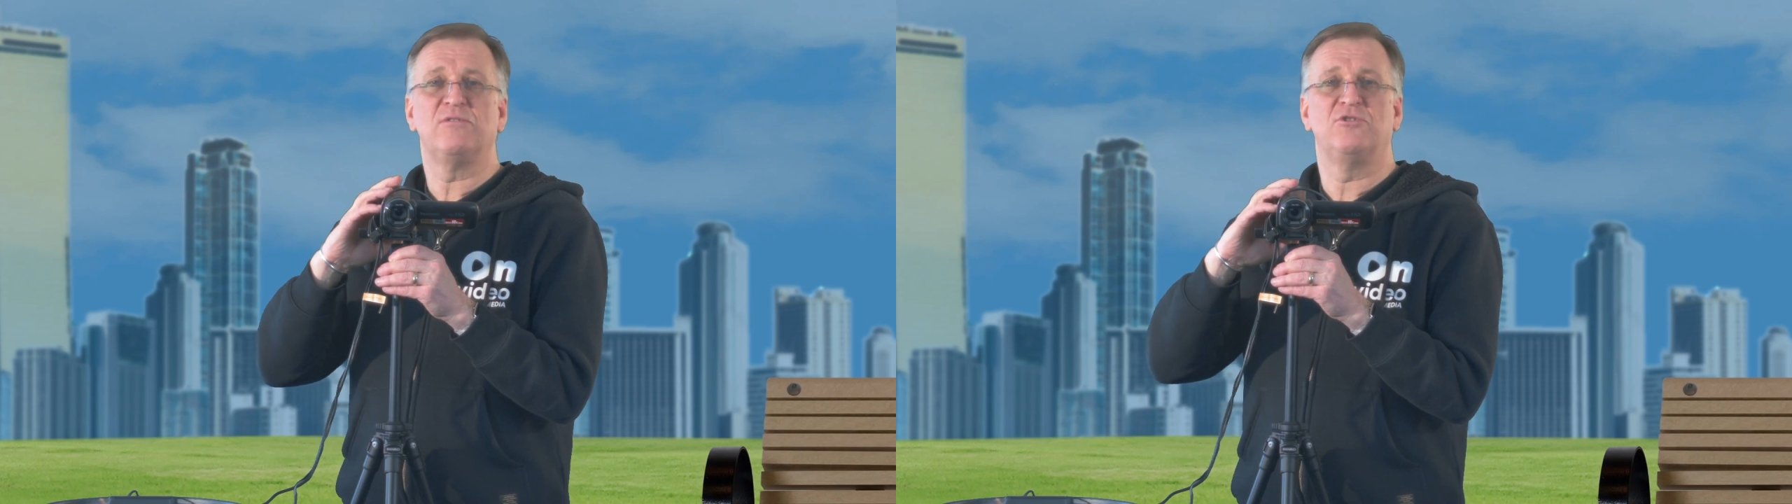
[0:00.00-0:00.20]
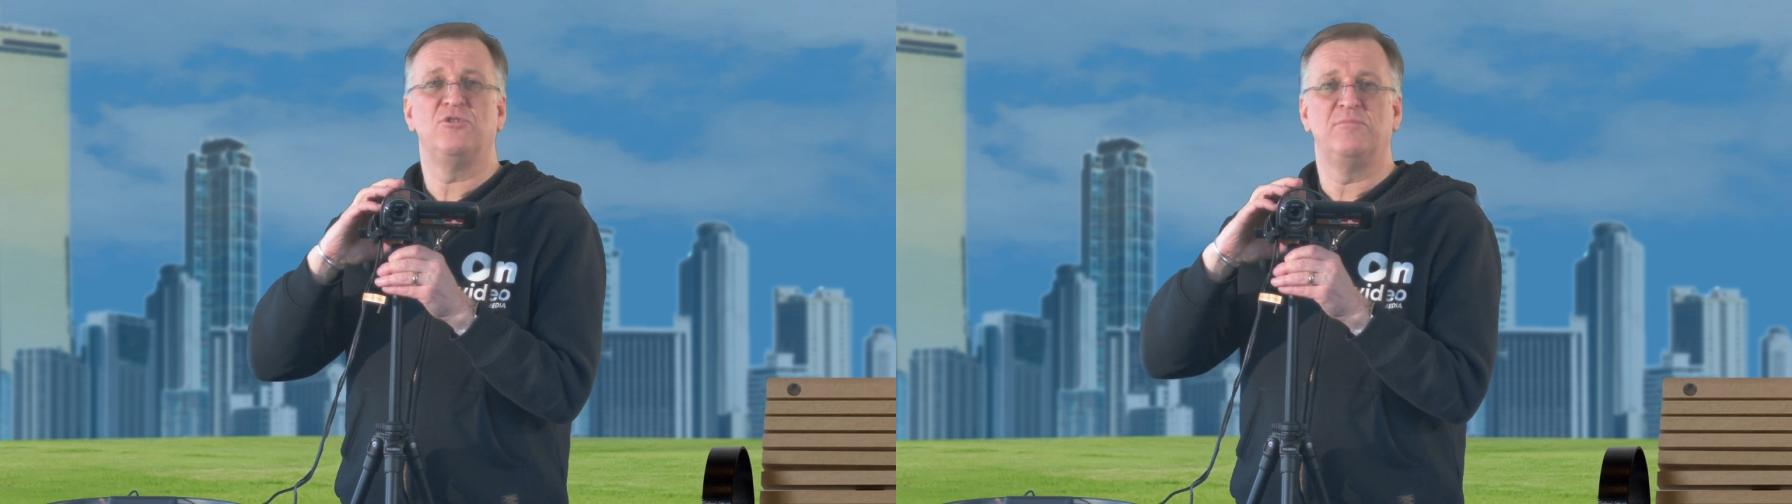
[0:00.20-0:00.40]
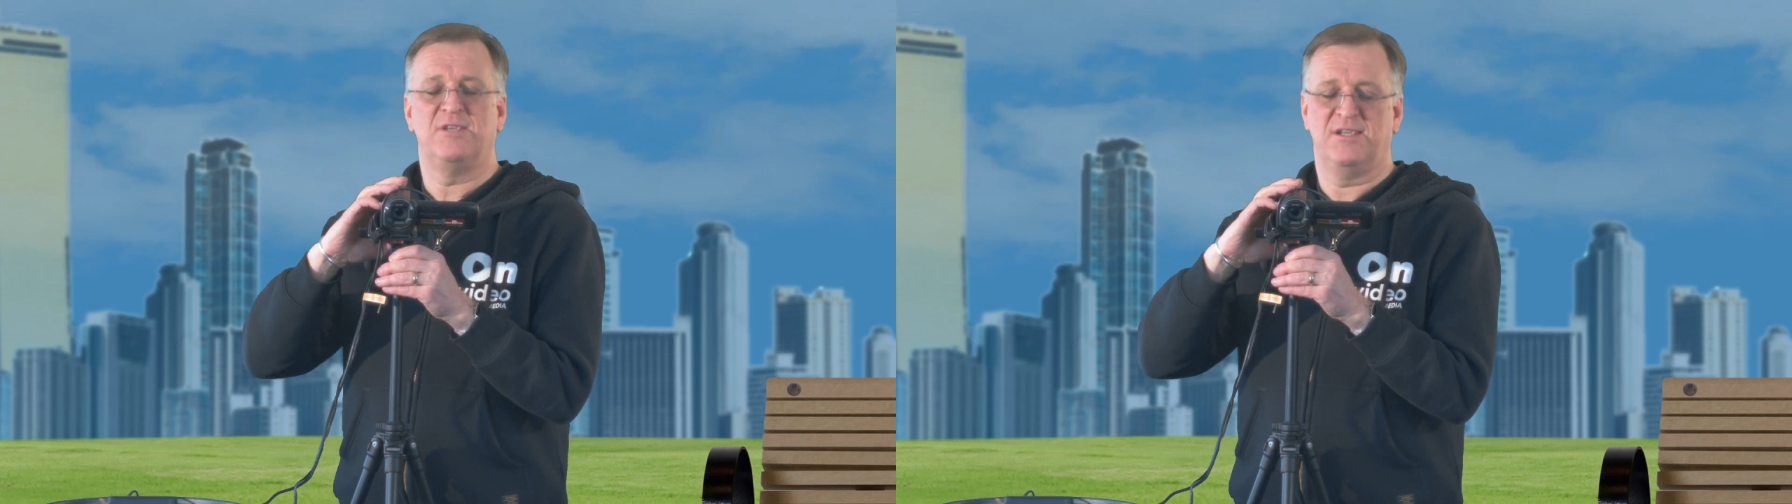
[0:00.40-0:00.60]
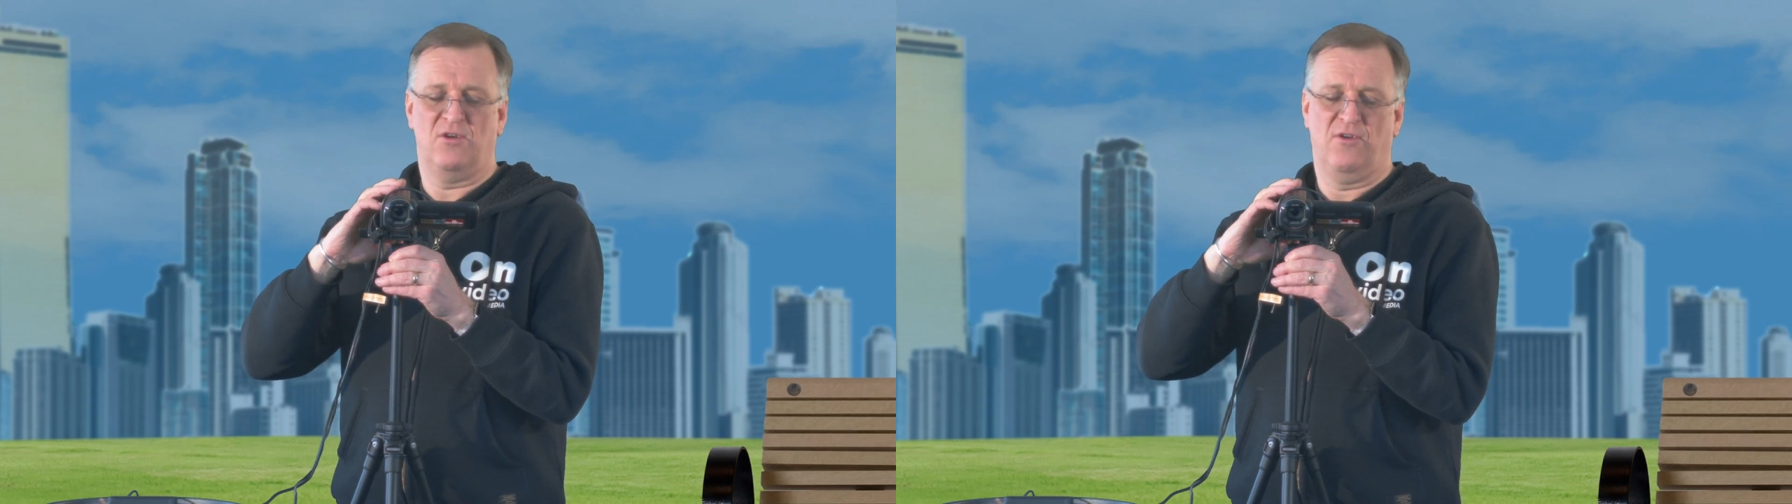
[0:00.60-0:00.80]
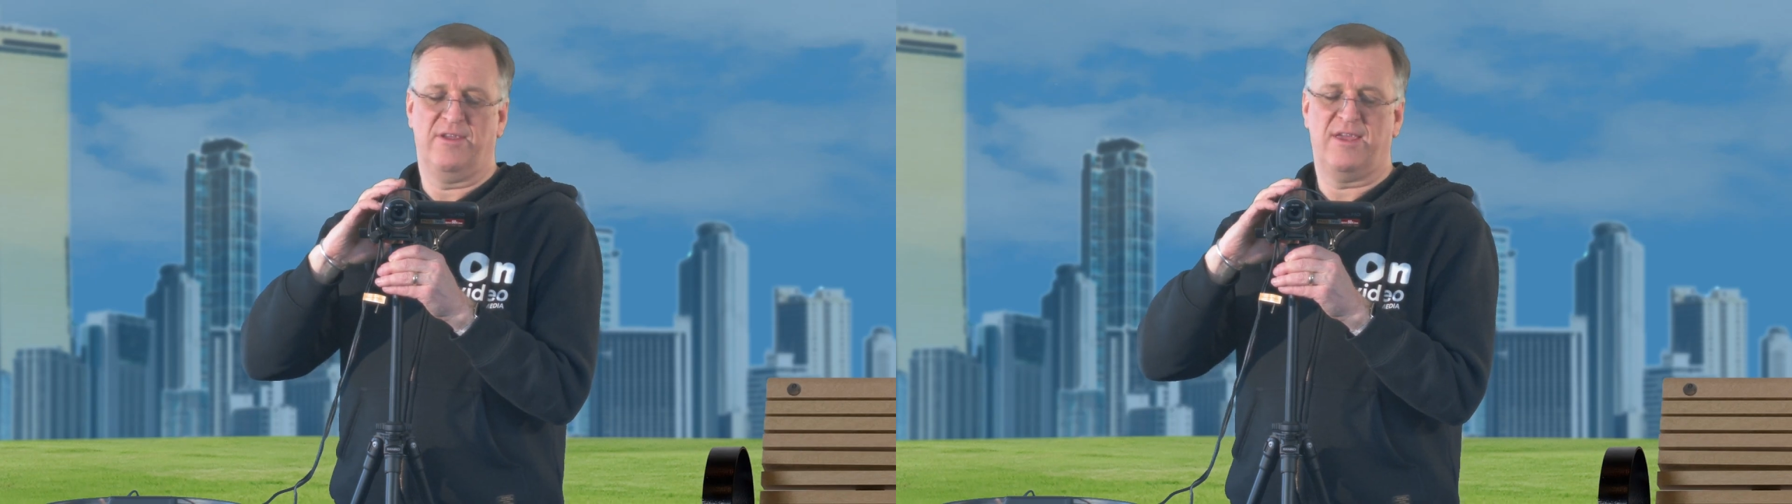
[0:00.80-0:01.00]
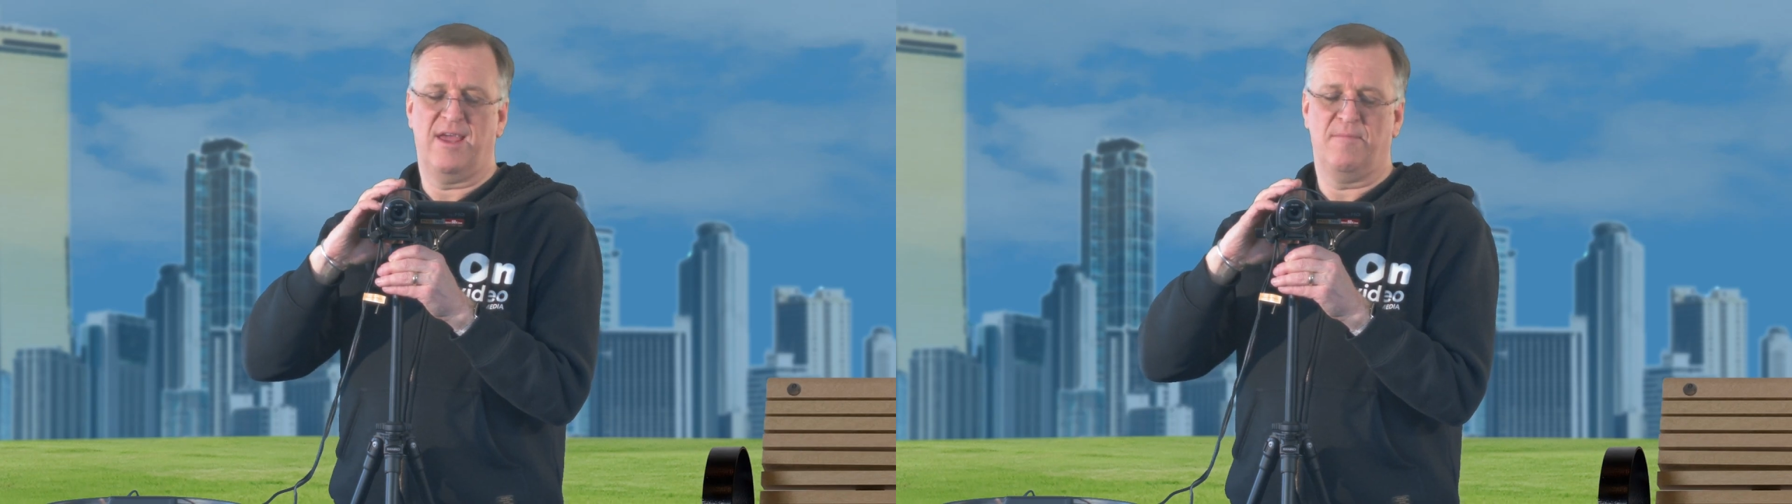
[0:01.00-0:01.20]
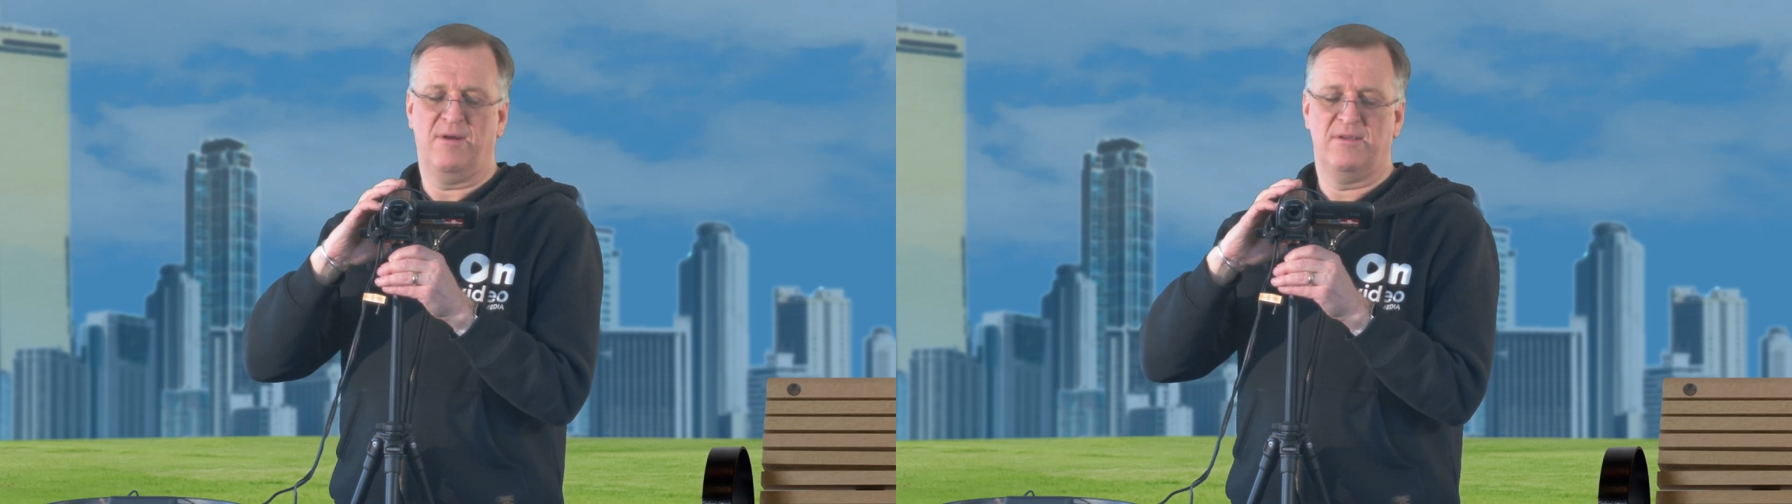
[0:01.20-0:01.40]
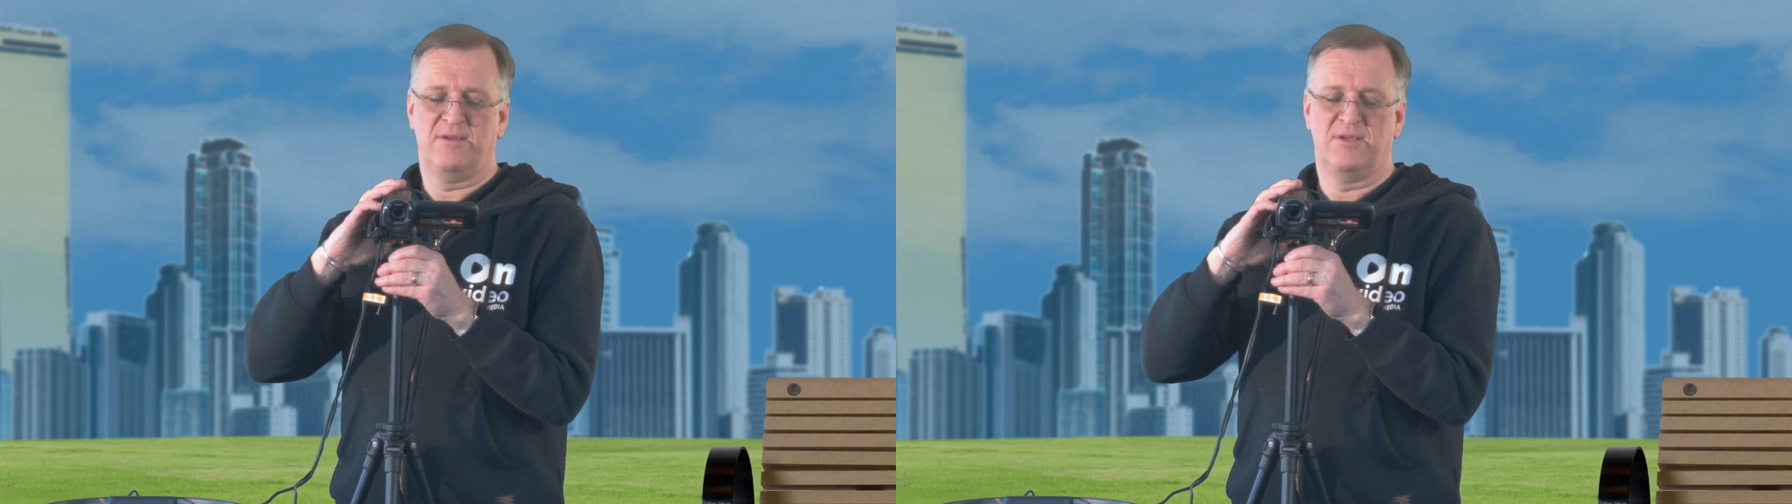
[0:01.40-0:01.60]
you're zoomed in on the camera,